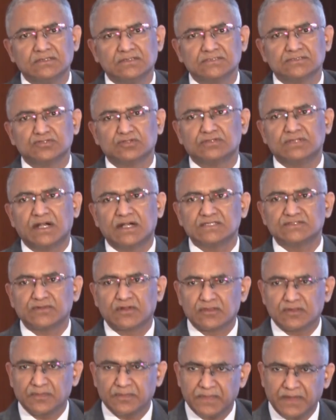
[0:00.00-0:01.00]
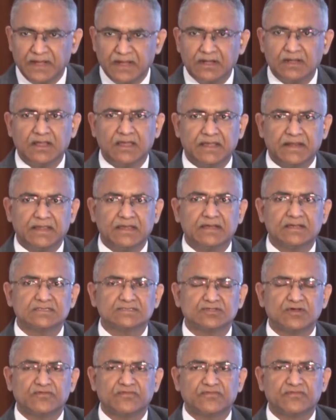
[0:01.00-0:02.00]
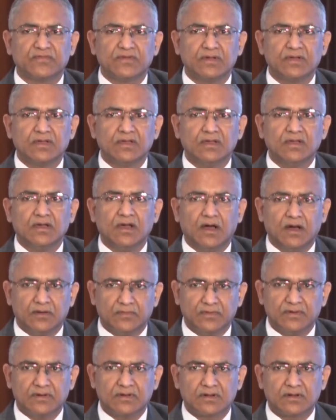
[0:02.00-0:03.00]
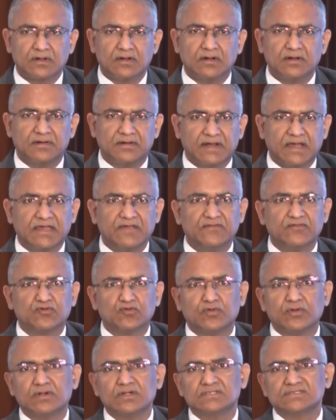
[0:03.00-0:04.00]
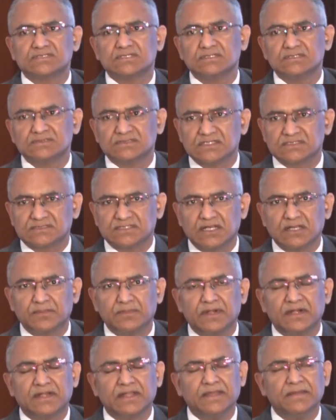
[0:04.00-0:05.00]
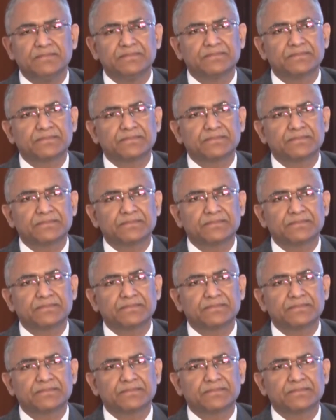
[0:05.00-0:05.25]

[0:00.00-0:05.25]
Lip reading: So that is one of the main areas of our drive towards sustainability.